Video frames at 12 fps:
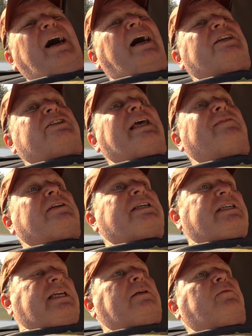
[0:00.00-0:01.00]
I just haven't
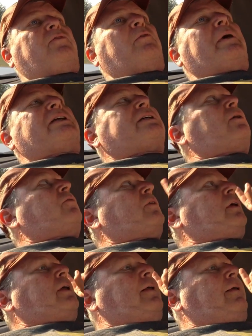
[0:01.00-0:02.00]
seen them for myself.
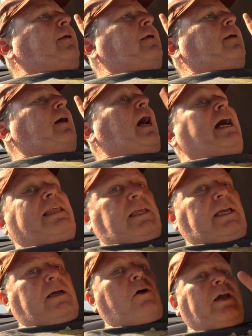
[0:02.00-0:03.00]
I
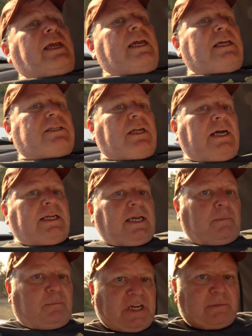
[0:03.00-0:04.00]
think, okay, here's an
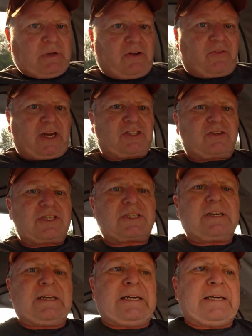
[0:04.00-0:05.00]
idea. Tent manufacturers,
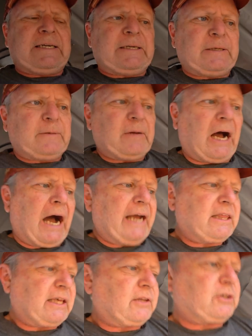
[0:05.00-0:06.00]

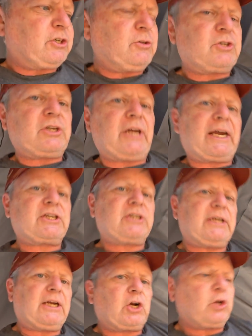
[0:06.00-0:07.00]
I think that you should
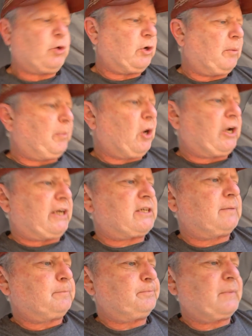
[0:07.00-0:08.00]
actually include a
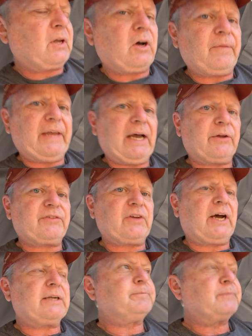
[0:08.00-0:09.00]
pocket on the
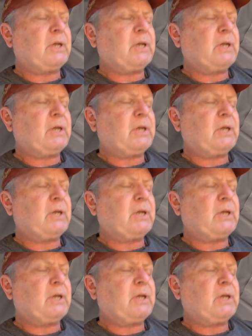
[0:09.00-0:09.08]
outside.